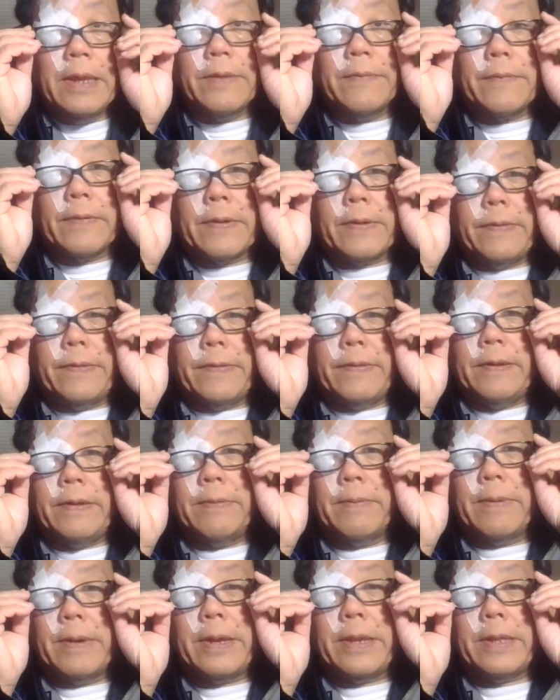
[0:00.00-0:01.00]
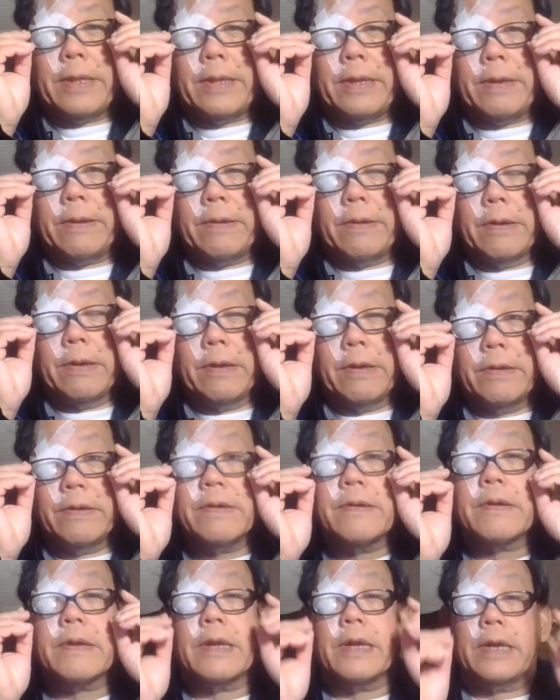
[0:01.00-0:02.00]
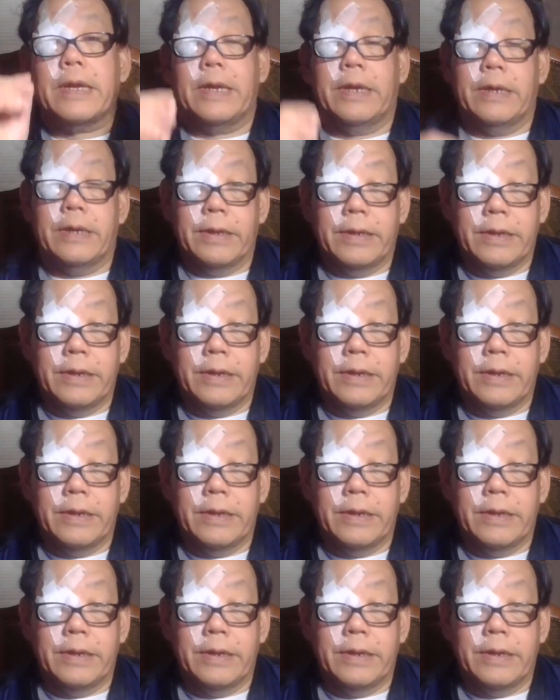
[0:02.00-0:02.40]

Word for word: If I can see right there, okay.